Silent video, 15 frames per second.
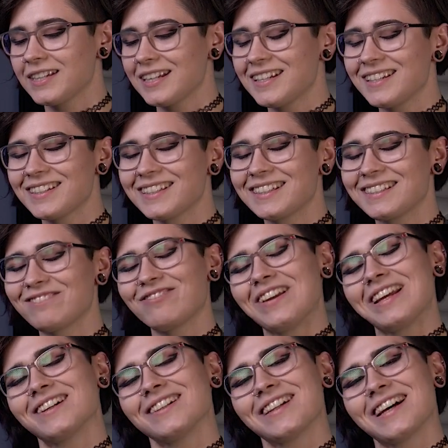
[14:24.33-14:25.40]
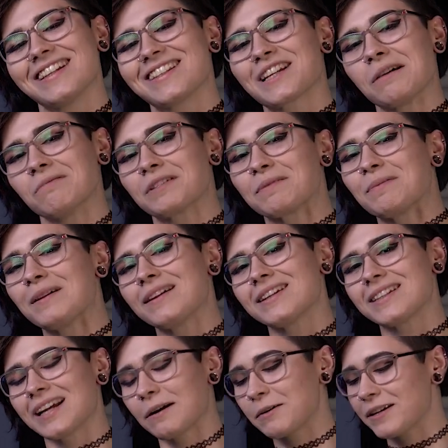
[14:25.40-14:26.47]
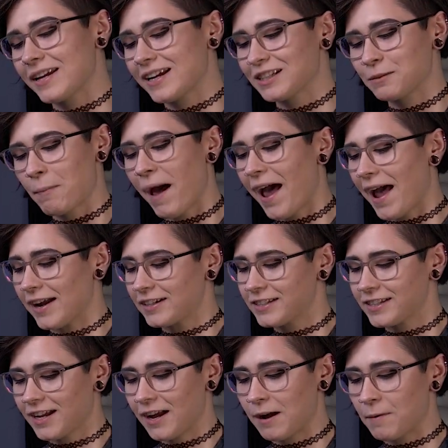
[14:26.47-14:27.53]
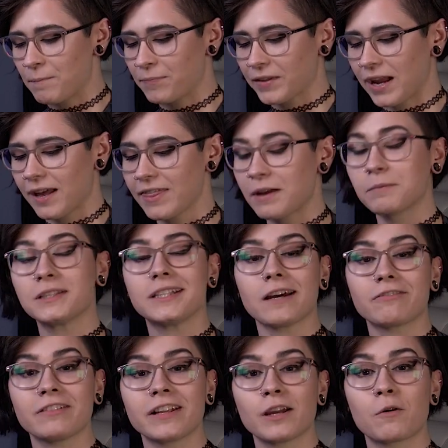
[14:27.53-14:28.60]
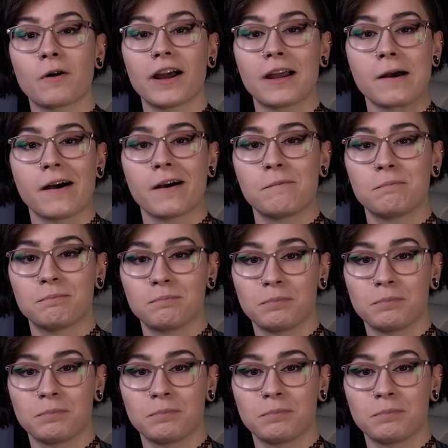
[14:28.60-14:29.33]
didn't feel as comfortable as I would expect. There was definitely quite a